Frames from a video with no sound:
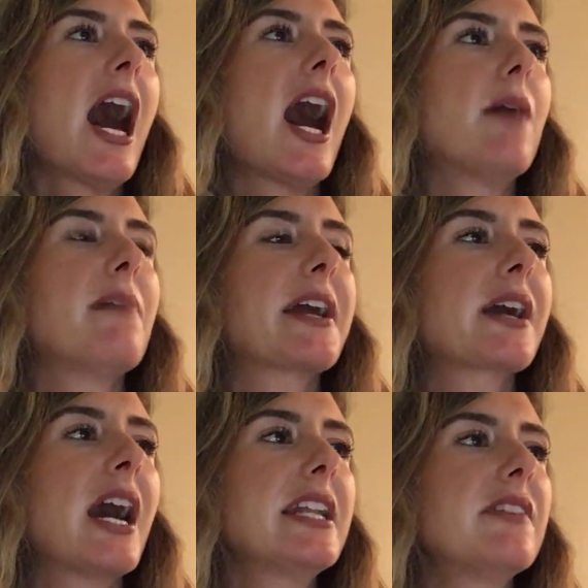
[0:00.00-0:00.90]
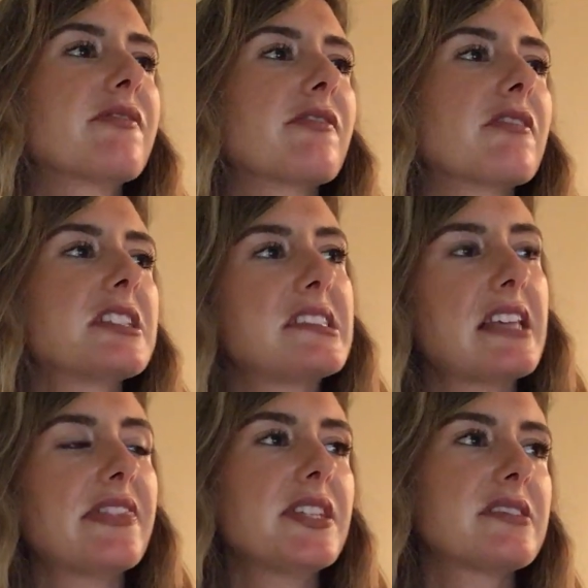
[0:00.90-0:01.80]
by kind of
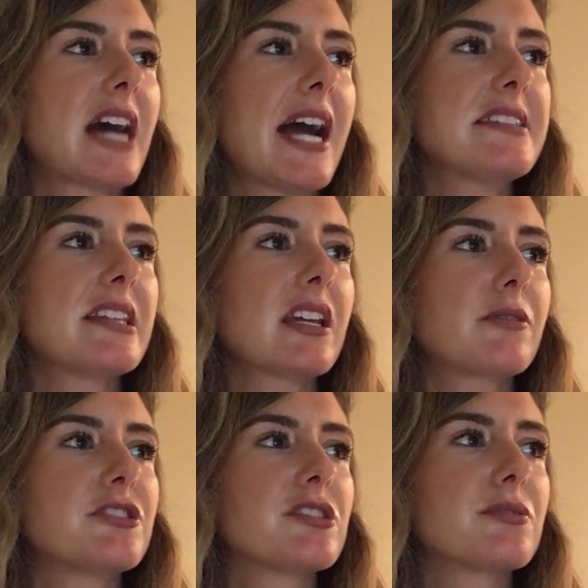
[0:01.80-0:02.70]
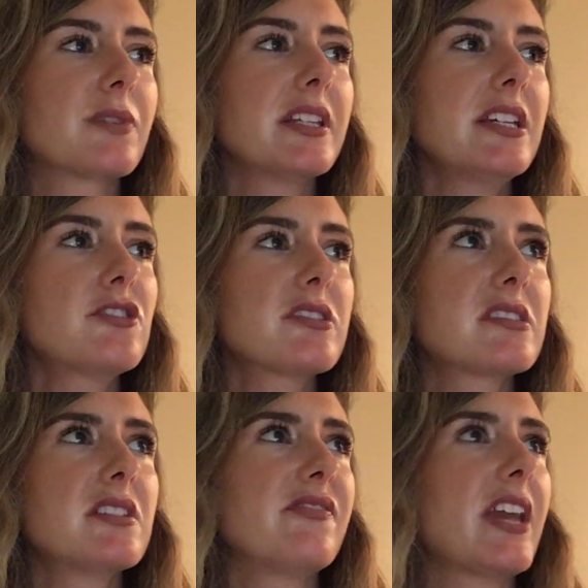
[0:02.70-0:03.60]
synthesizing, which is really
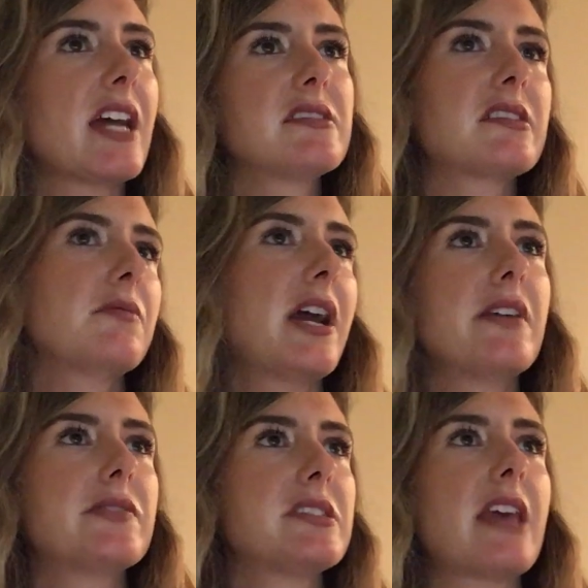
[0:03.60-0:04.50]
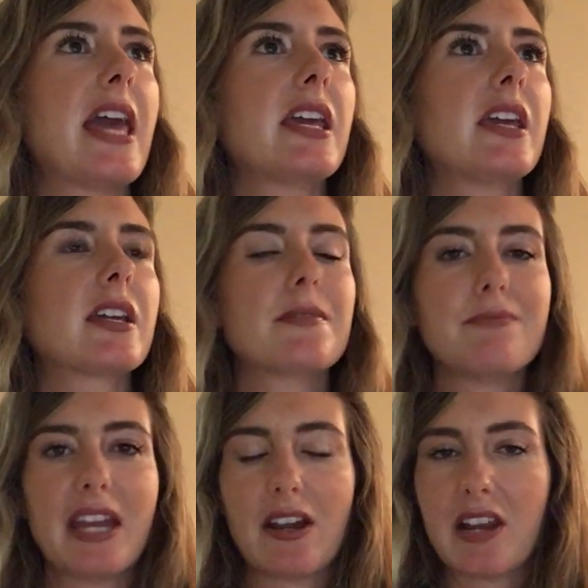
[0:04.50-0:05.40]
just a fancy way of saying
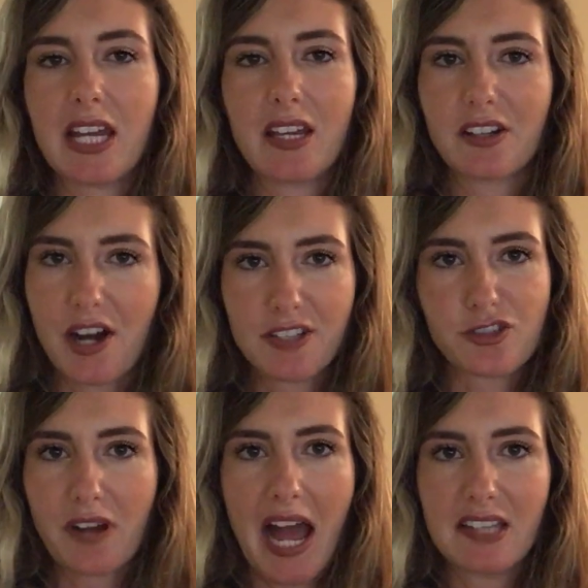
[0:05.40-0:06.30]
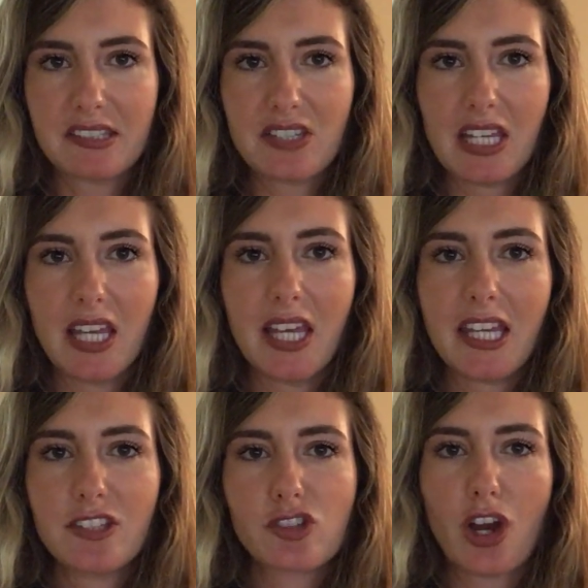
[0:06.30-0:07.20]
comparing and contrasting
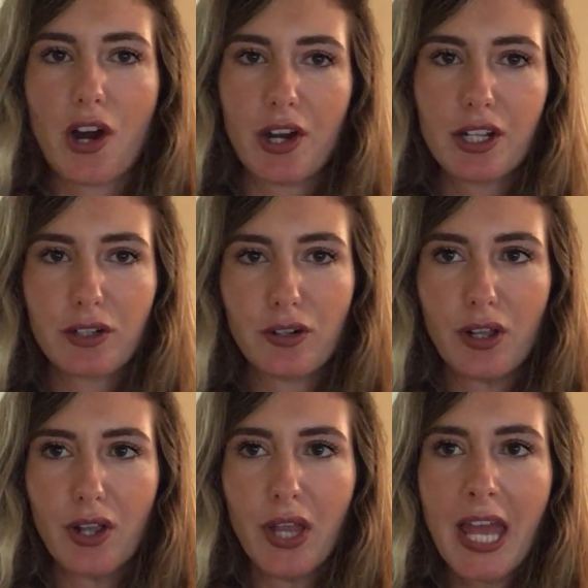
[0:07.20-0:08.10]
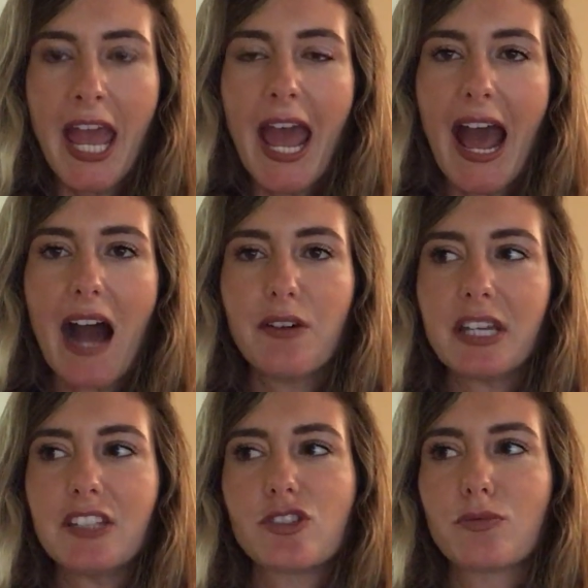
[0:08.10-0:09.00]
each article, how
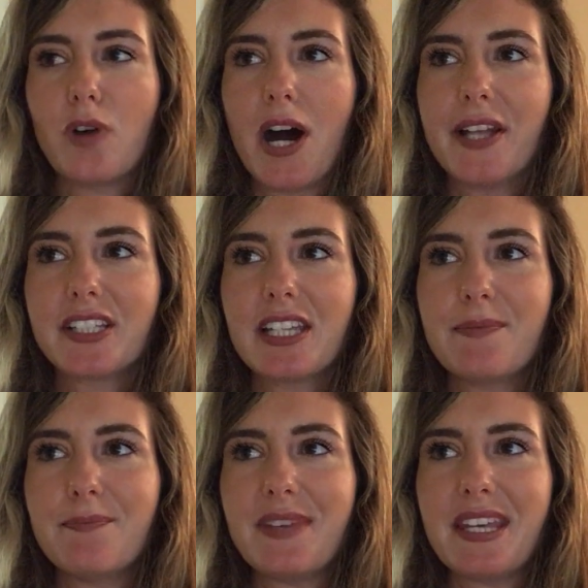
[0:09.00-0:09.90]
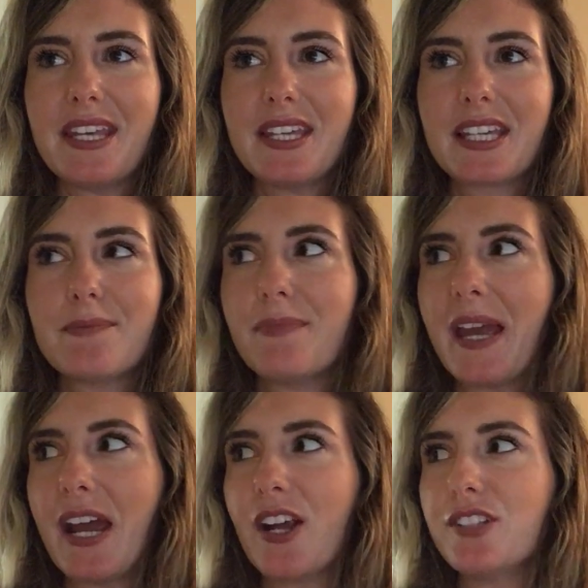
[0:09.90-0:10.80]
each one can be
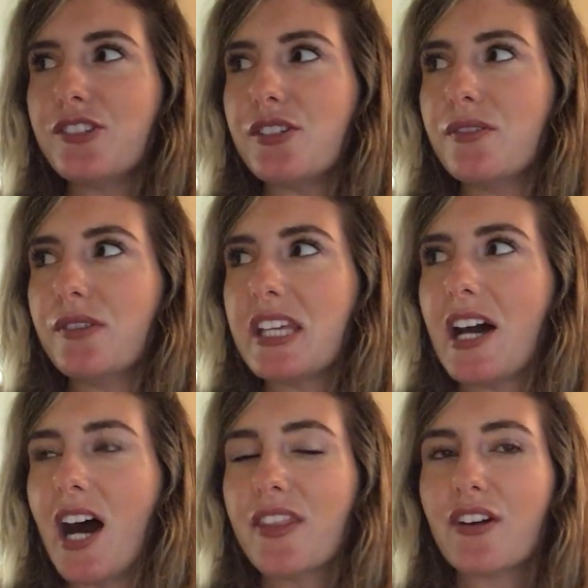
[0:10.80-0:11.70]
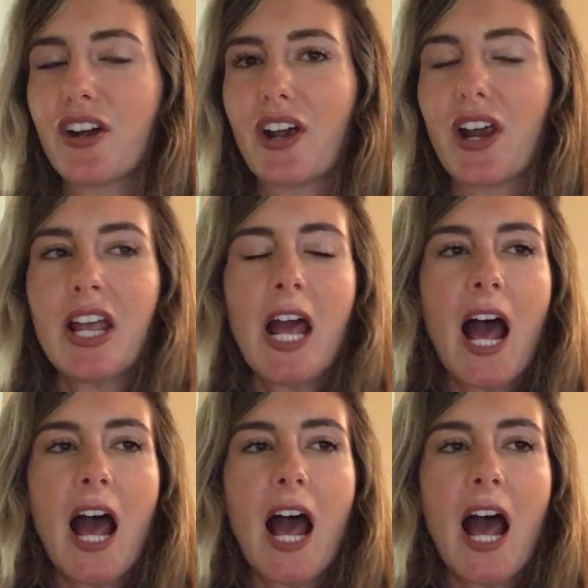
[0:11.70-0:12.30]
compared to the other,